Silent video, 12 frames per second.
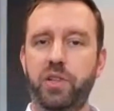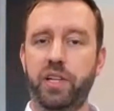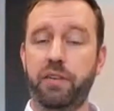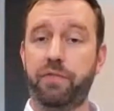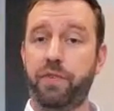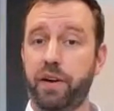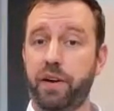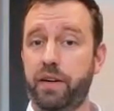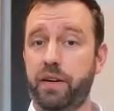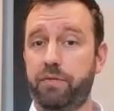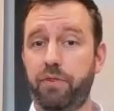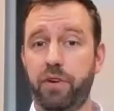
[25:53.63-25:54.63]
You live
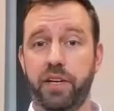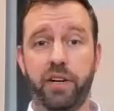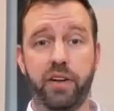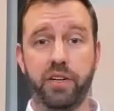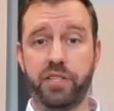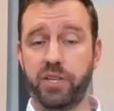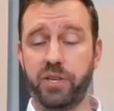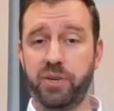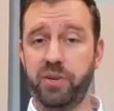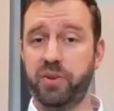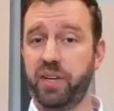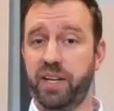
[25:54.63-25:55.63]
for a year or
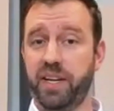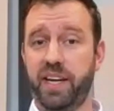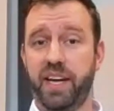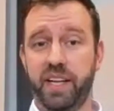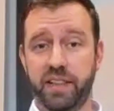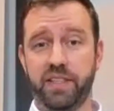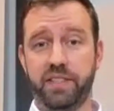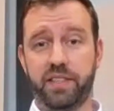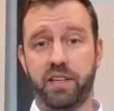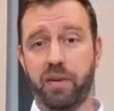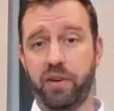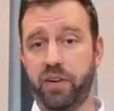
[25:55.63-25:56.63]
two in this
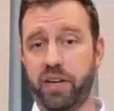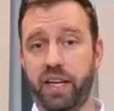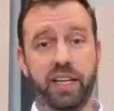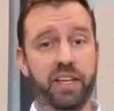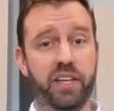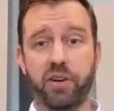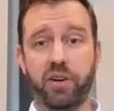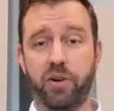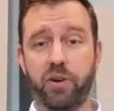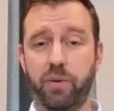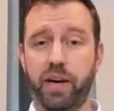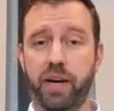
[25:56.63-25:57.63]
community. You don't go
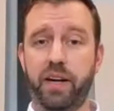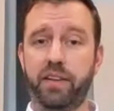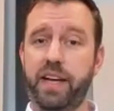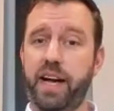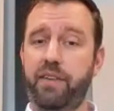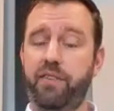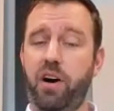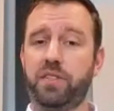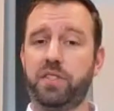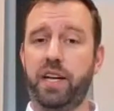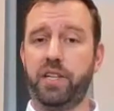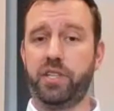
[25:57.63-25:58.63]
anywhere. They have
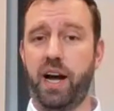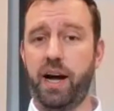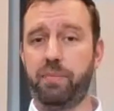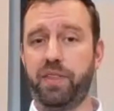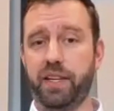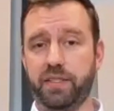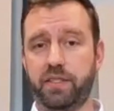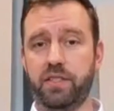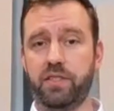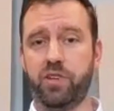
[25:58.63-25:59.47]
offsite job things,